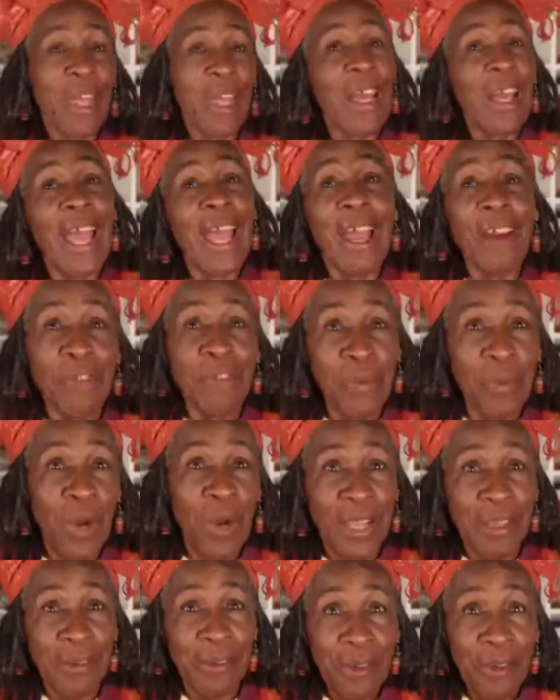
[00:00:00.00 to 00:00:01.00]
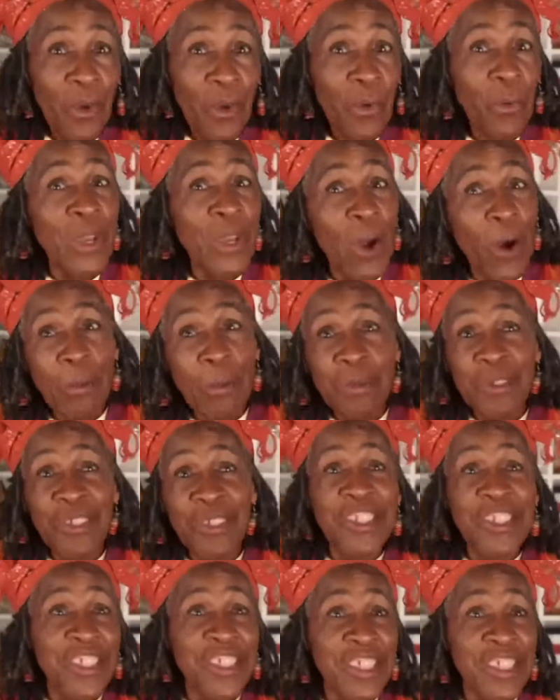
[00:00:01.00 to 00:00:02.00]
everyone, we hope to
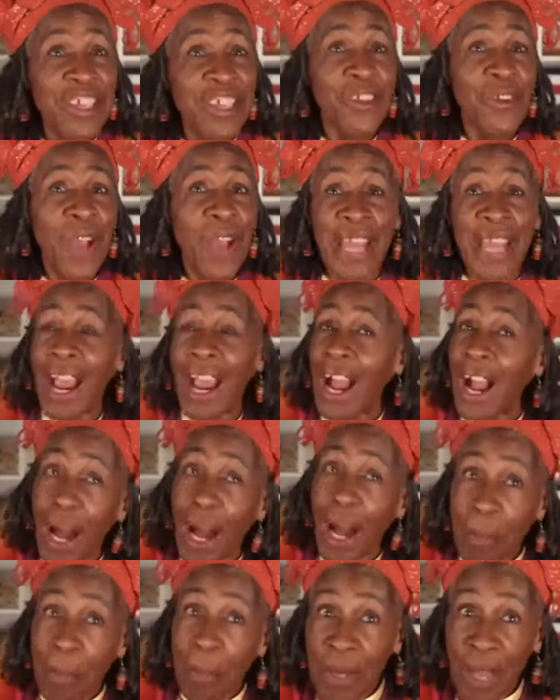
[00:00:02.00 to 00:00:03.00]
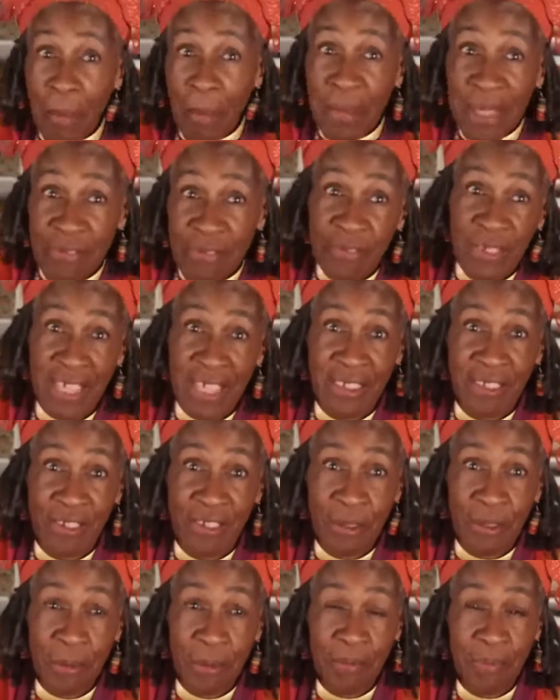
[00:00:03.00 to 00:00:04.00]
see you at our upcoming events.
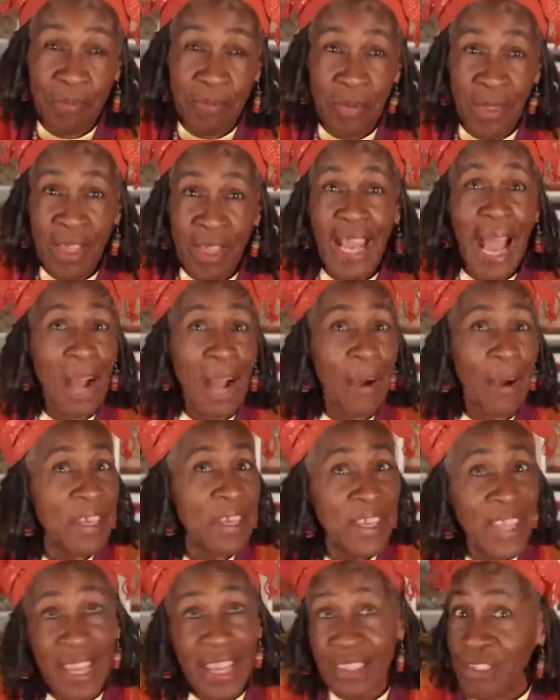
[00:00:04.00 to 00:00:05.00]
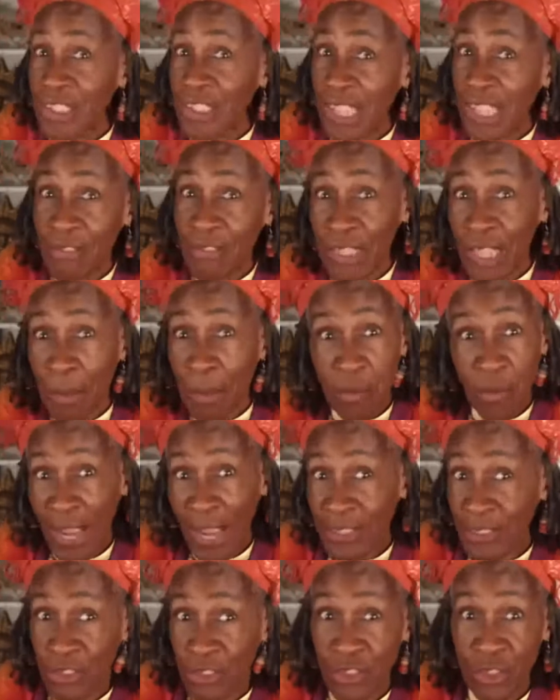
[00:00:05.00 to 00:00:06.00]
Our next Level Up
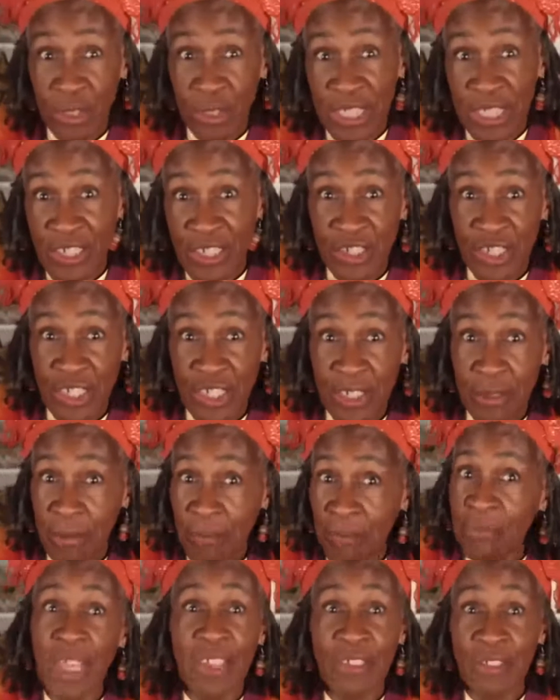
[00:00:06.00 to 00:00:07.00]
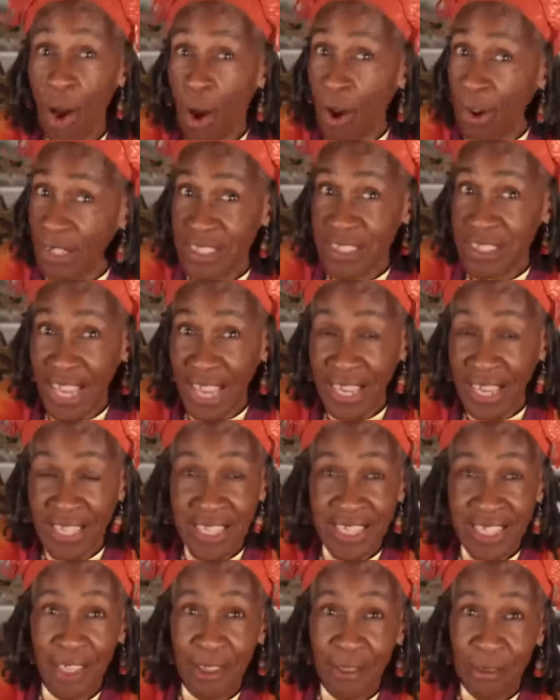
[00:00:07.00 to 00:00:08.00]
Rochester edition is August
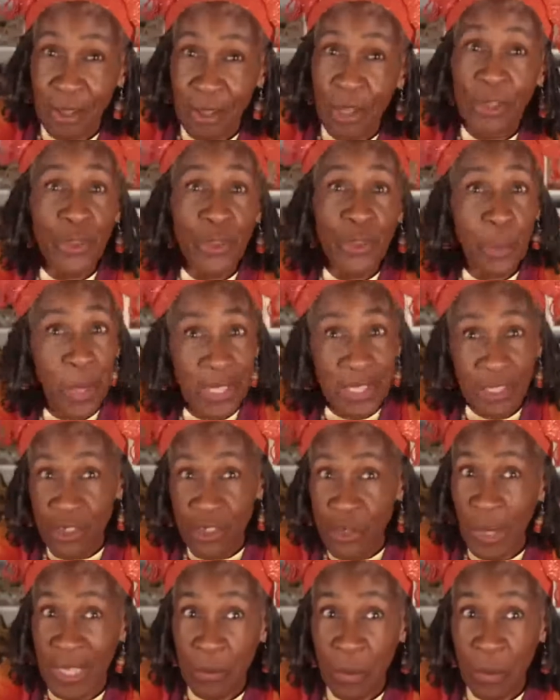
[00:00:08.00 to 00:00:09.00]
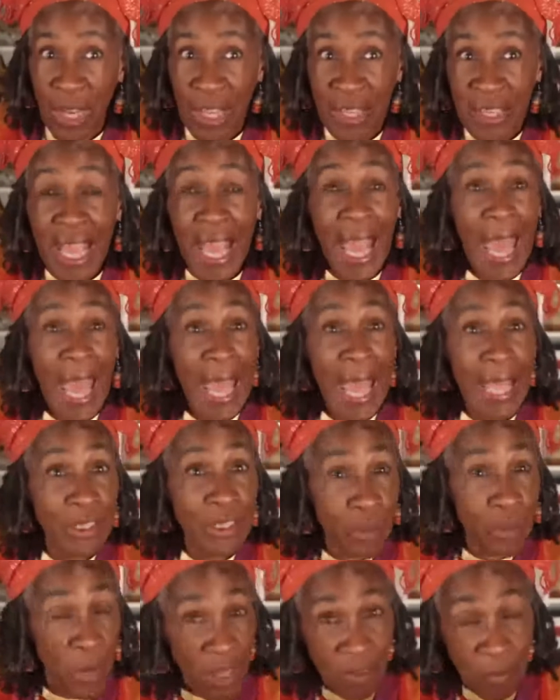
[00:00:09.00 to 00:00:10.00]
19th, 2021 at
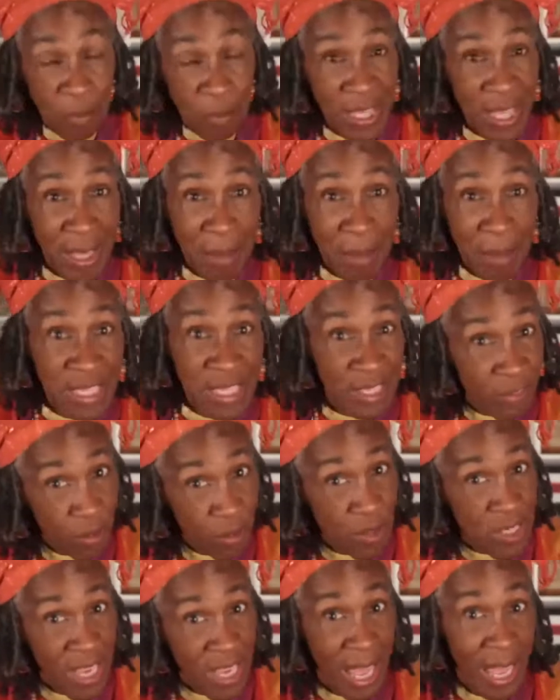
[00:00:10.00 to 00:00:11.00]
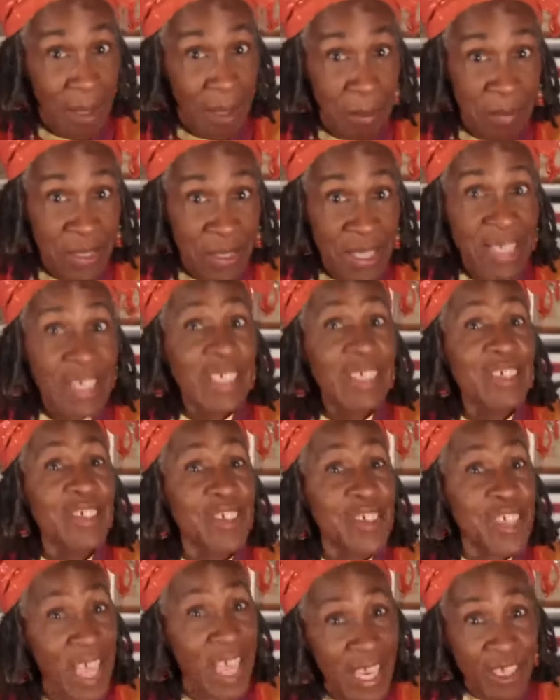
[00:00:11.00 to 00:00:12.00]
12 p.m. Eastern Time.
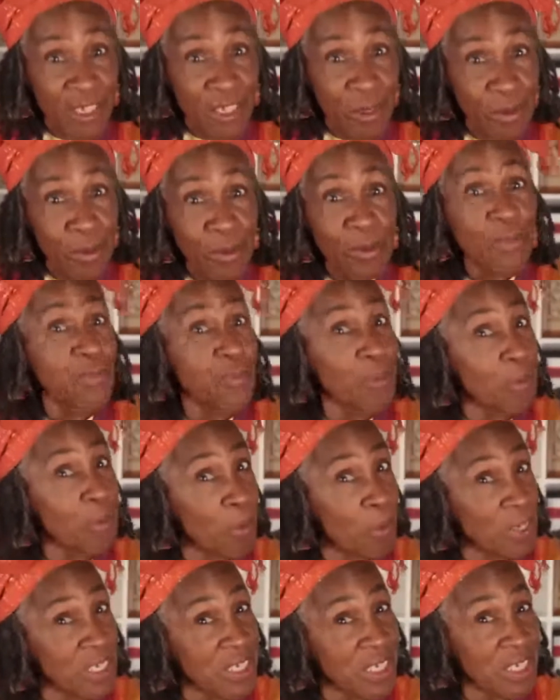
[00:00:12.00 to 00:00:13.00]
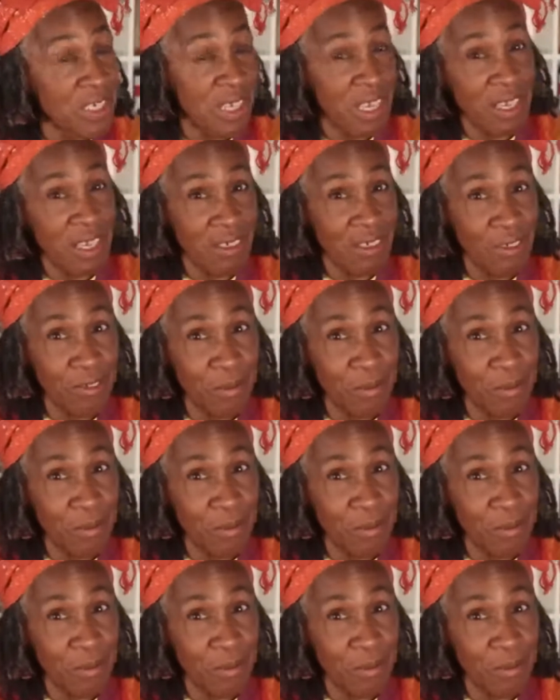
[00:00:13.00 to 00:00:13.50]
Stay tuned for more details.